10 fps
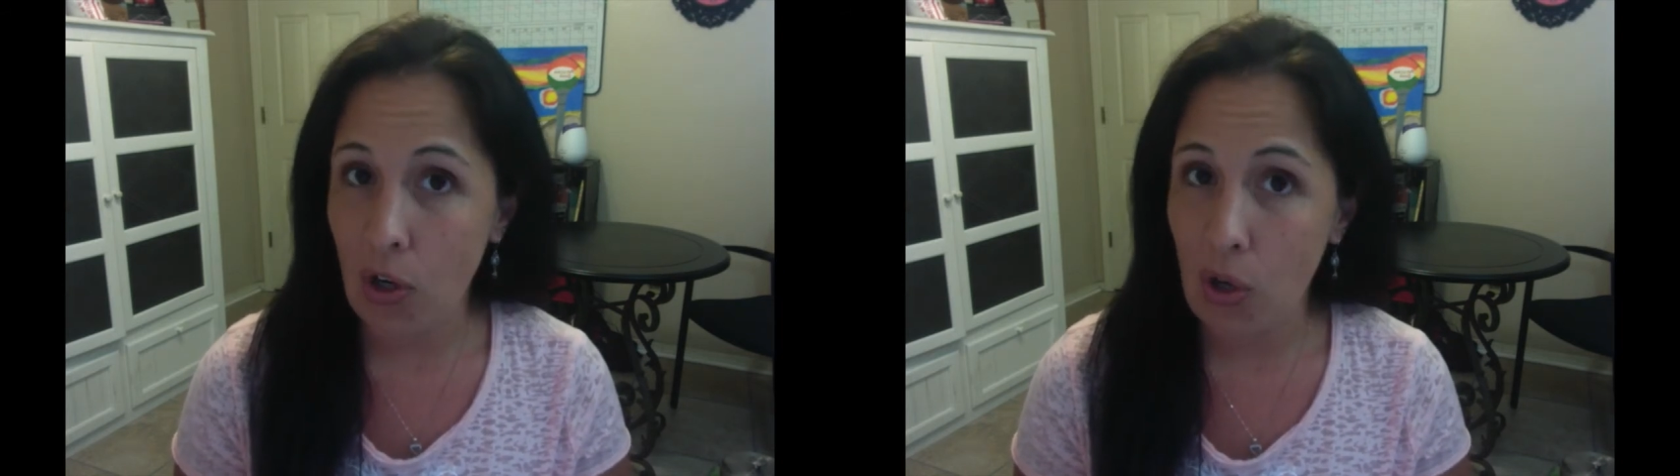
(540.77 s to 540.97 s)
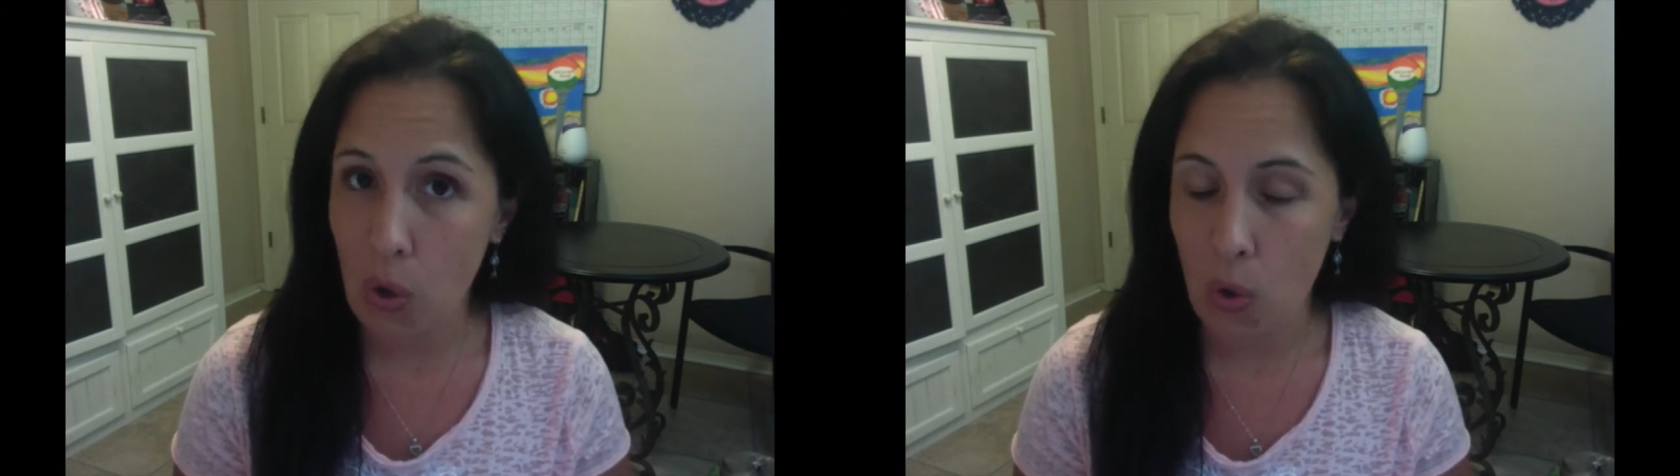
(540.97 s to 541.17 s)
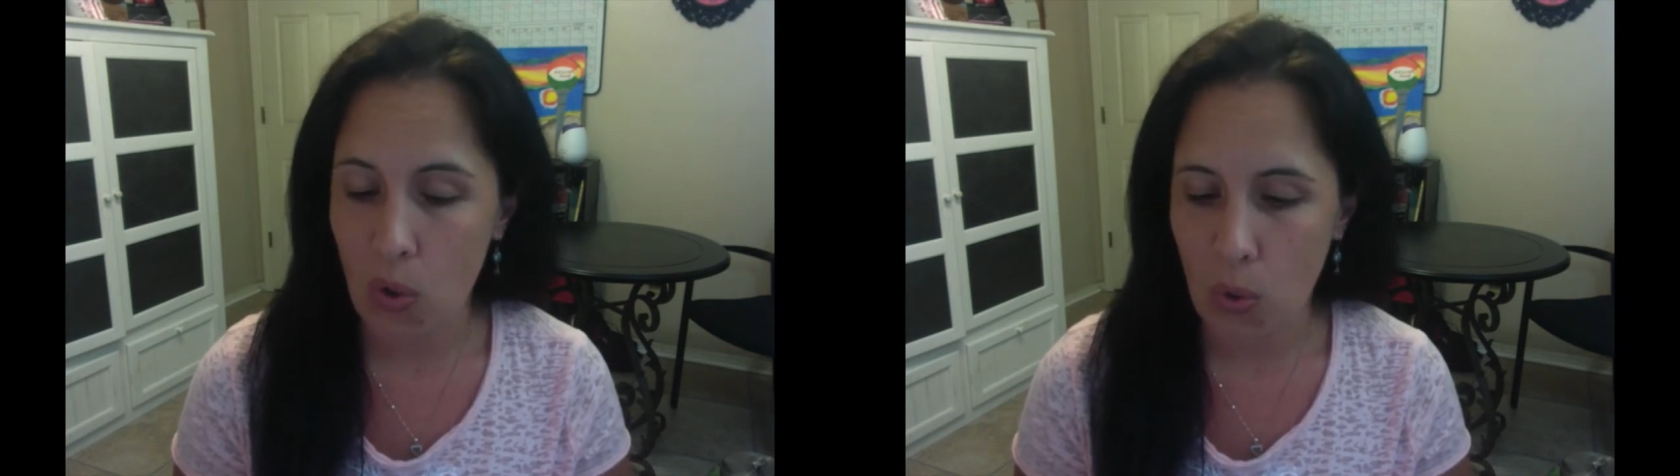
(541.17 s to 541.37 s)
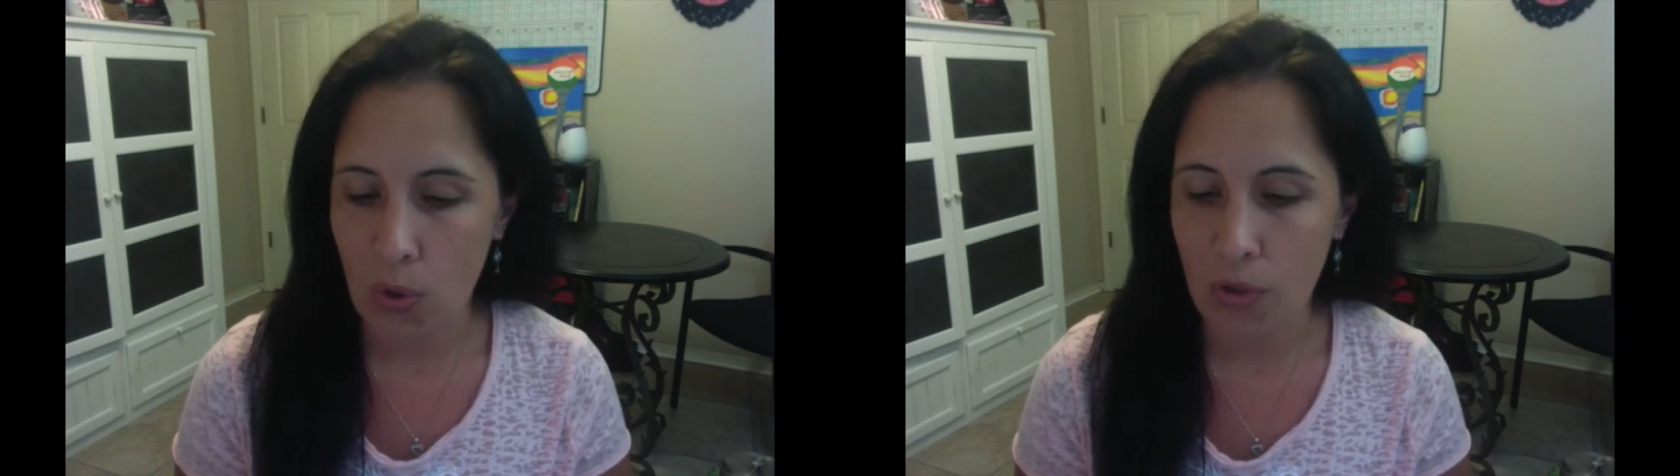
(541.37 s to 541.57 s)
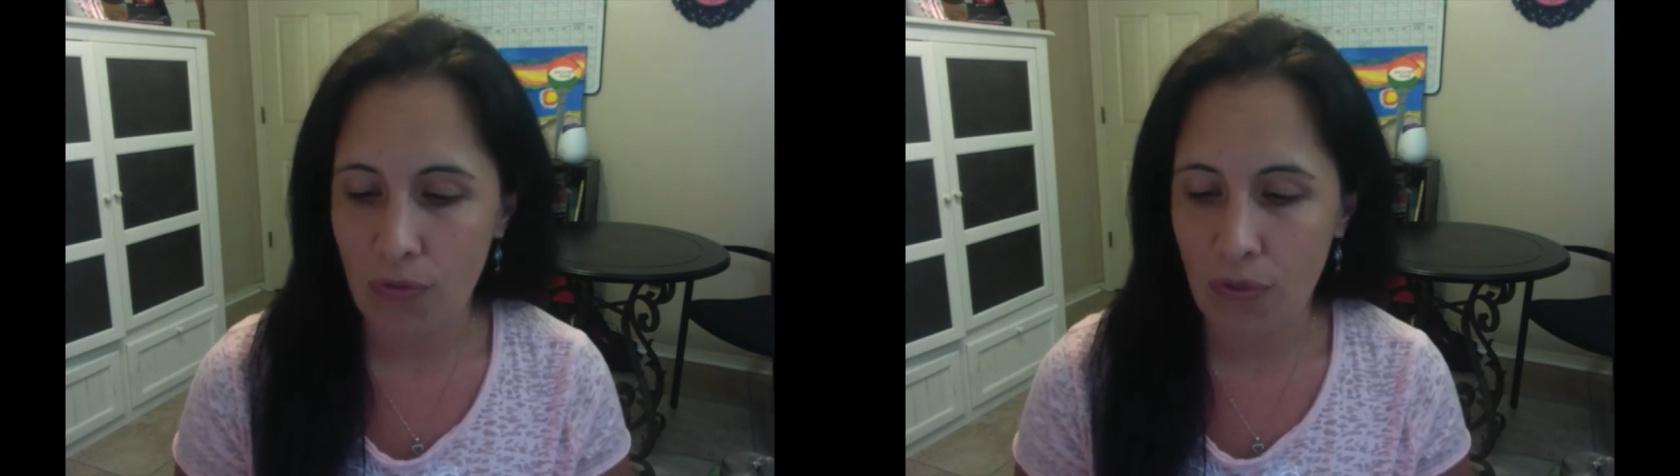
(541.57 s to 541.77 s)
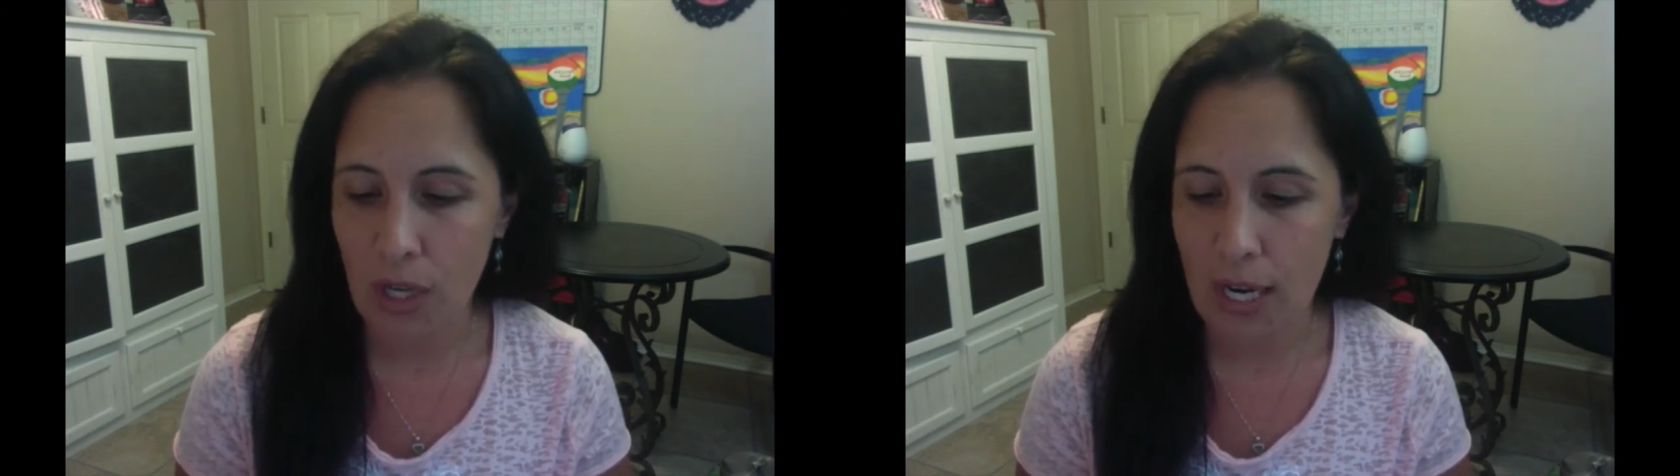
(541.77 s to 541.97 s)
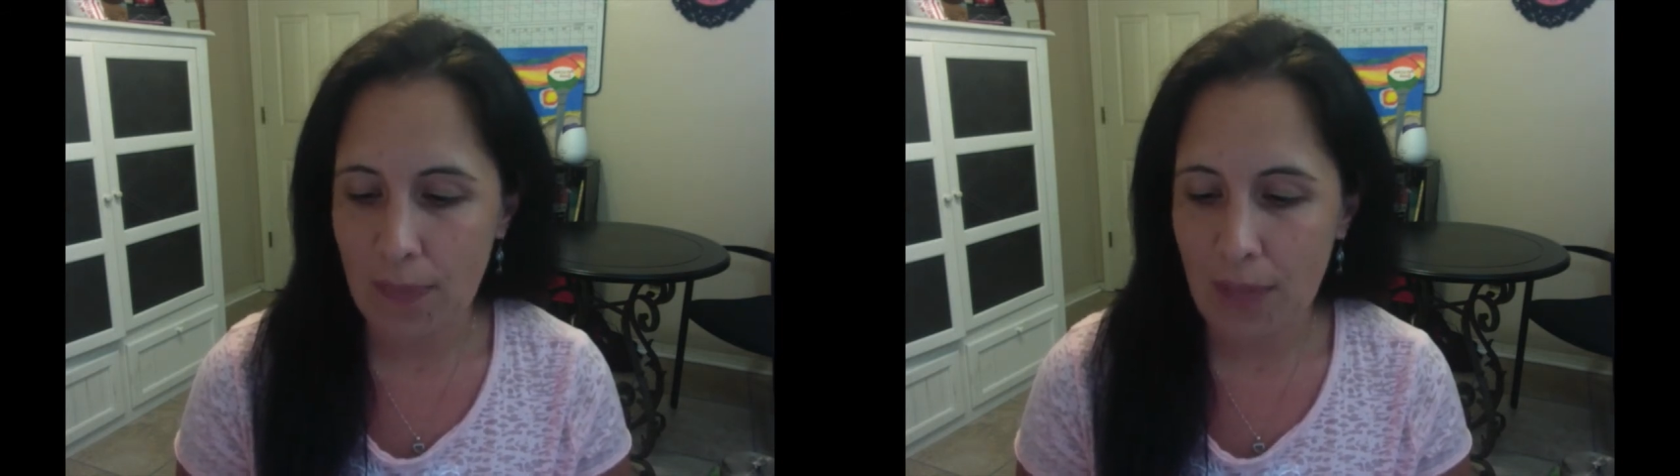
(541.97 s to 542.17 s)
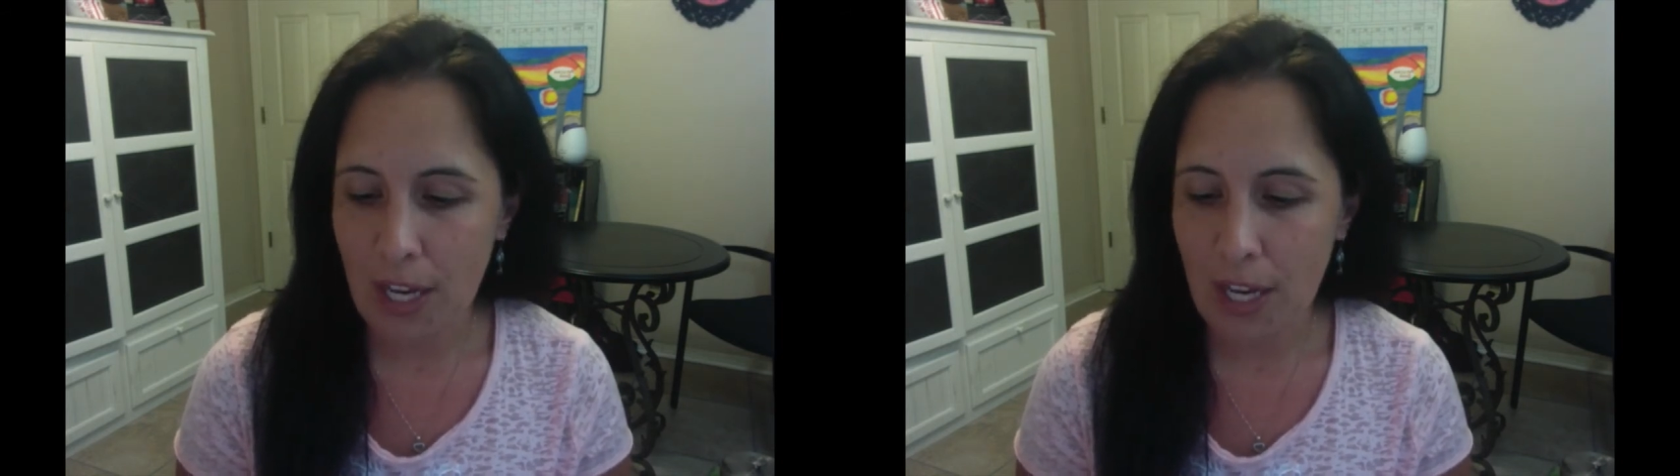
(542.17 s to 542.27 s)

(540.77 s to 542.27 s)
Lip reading: her whole order free.